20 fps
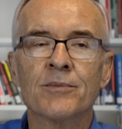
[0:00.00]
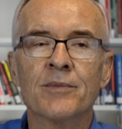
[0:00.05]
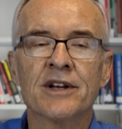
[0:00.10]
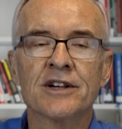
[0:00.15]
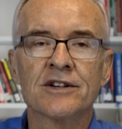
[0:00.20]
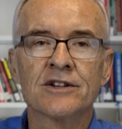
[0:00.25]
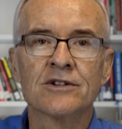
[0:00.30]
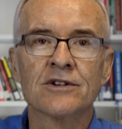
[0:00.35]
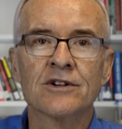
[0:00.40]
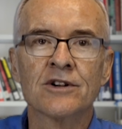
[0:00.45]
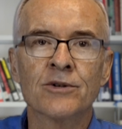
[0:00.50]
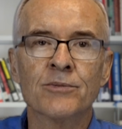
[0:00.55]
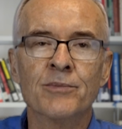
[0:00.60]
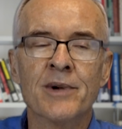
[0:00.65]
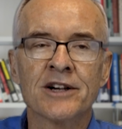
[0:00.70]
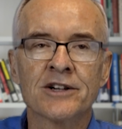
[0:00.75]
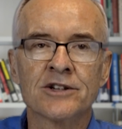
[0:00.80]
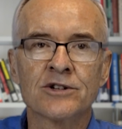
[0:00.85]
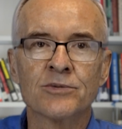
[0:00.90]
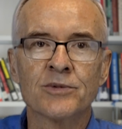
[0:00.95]
medical or
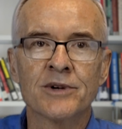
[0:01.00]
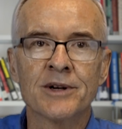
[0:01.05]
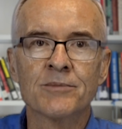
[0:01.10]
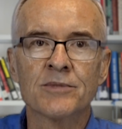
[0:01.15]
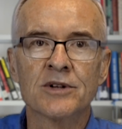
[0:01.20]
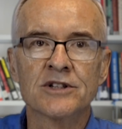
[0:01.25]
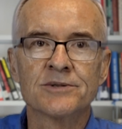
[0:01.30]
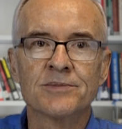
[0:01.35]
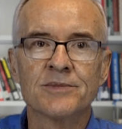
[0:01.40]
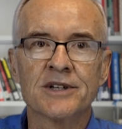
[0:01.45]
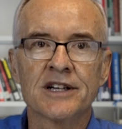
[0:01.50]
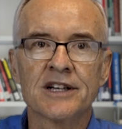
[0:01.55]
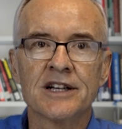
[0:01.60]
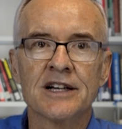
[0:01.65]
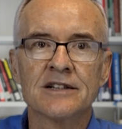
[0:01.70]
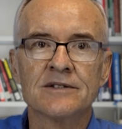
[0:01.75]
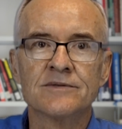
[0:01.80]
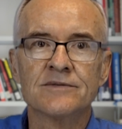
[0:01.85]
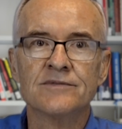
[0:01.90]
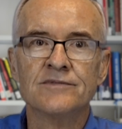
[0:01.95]
medical reimbursement
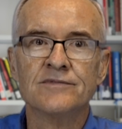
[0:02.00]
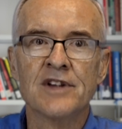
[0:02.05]
accounts.